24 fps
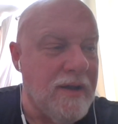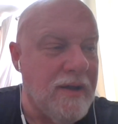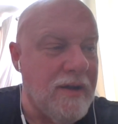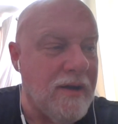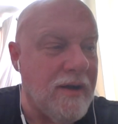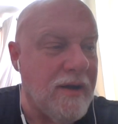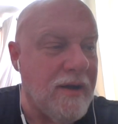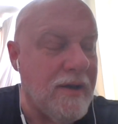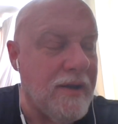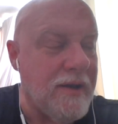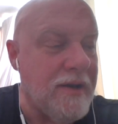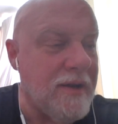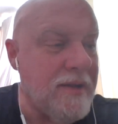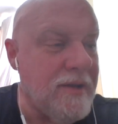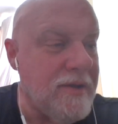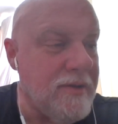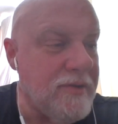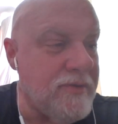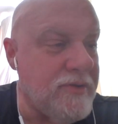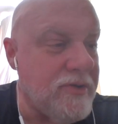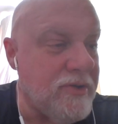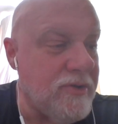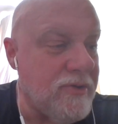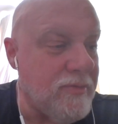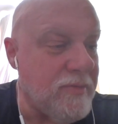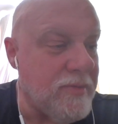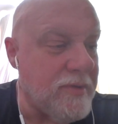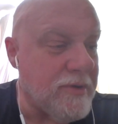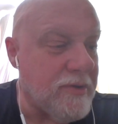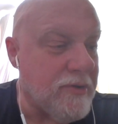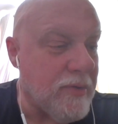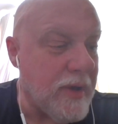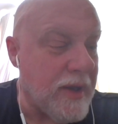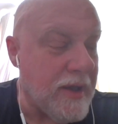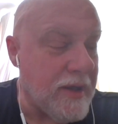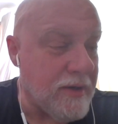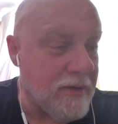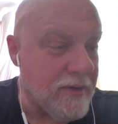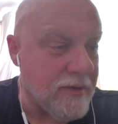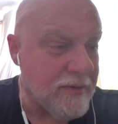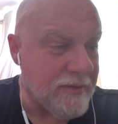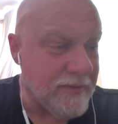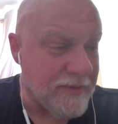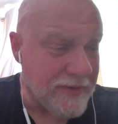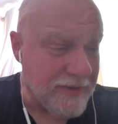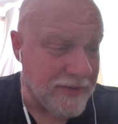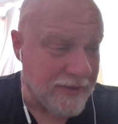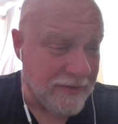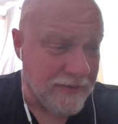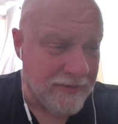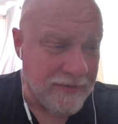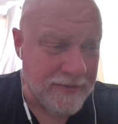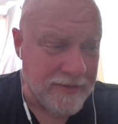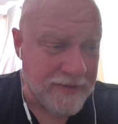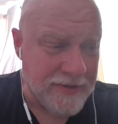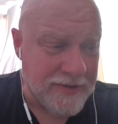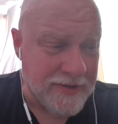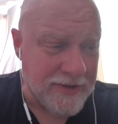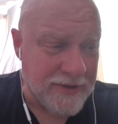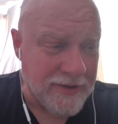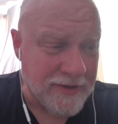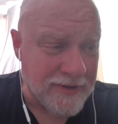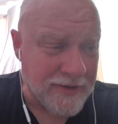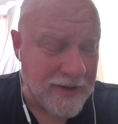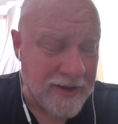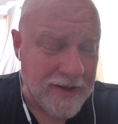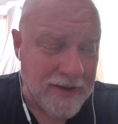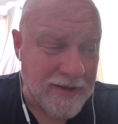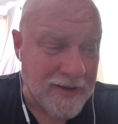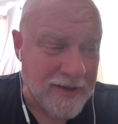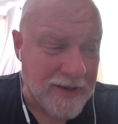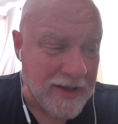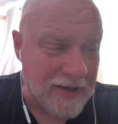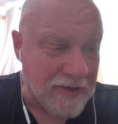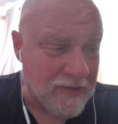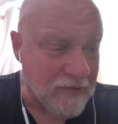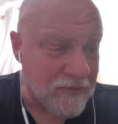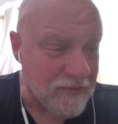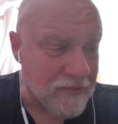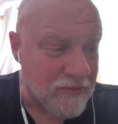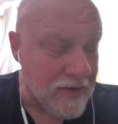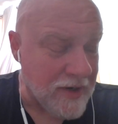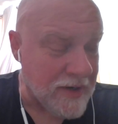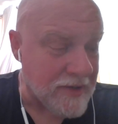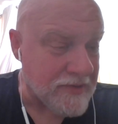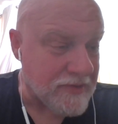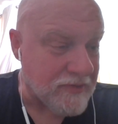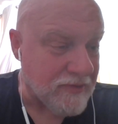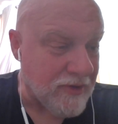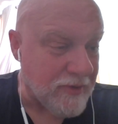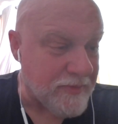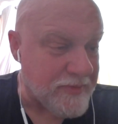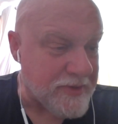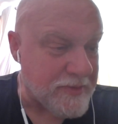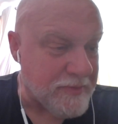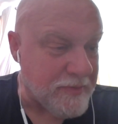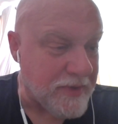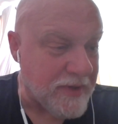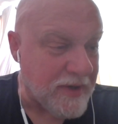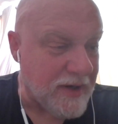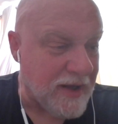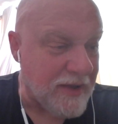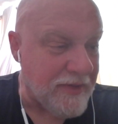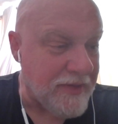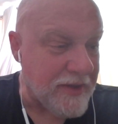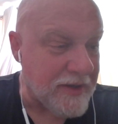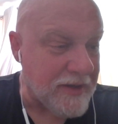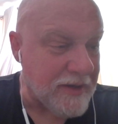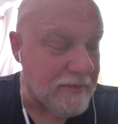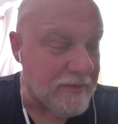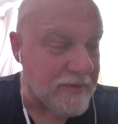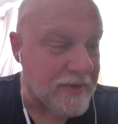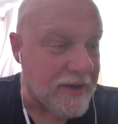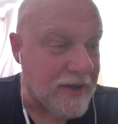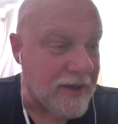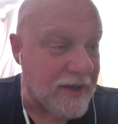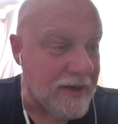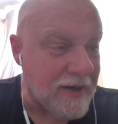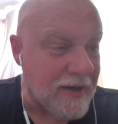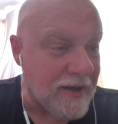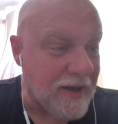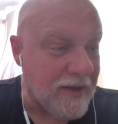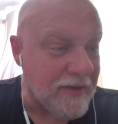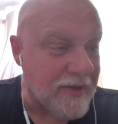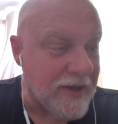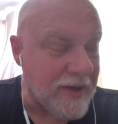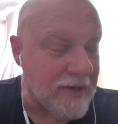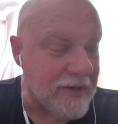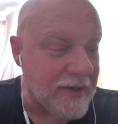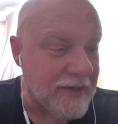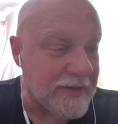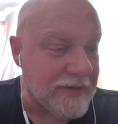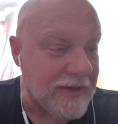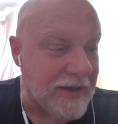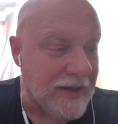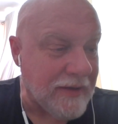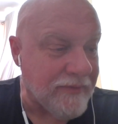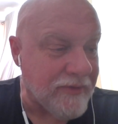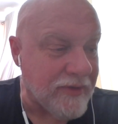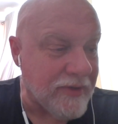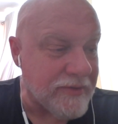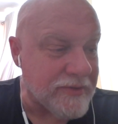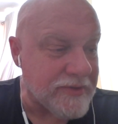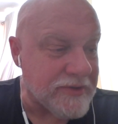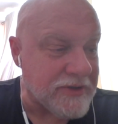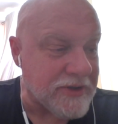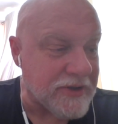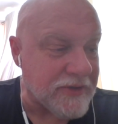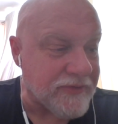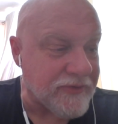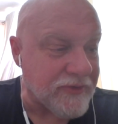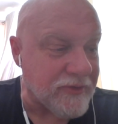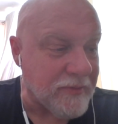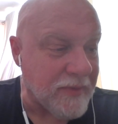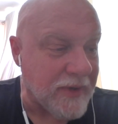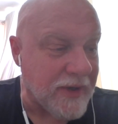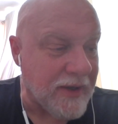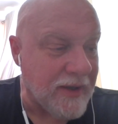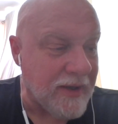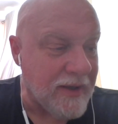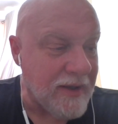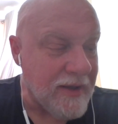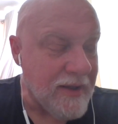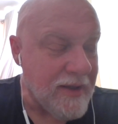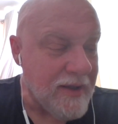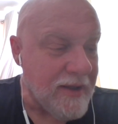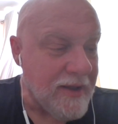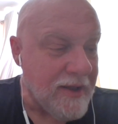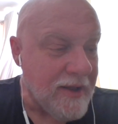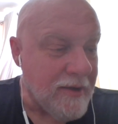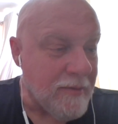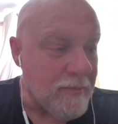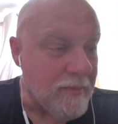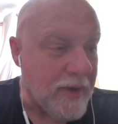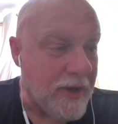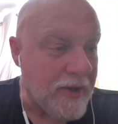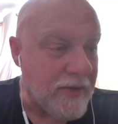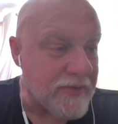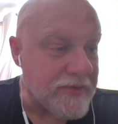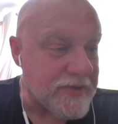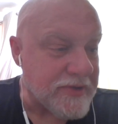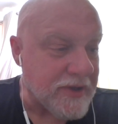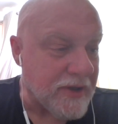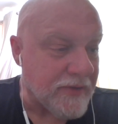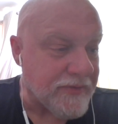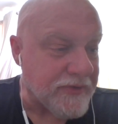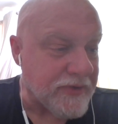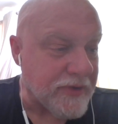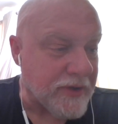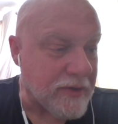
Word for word: on YouTube creator to to get transcripts, but I think that would kind of I'd kind of like to have those just for my my own self so I